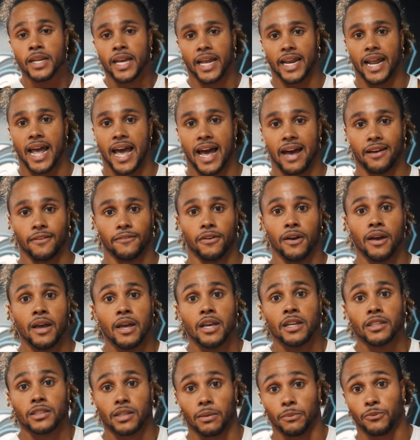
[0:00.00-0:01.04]
and have
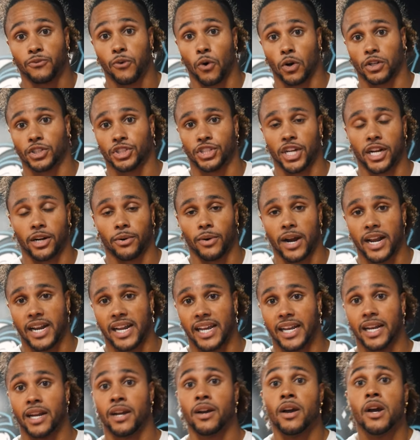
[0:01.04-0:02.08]
some force
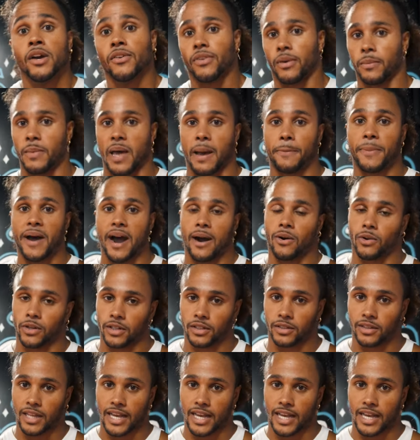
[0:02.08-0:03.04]
generated from that power in your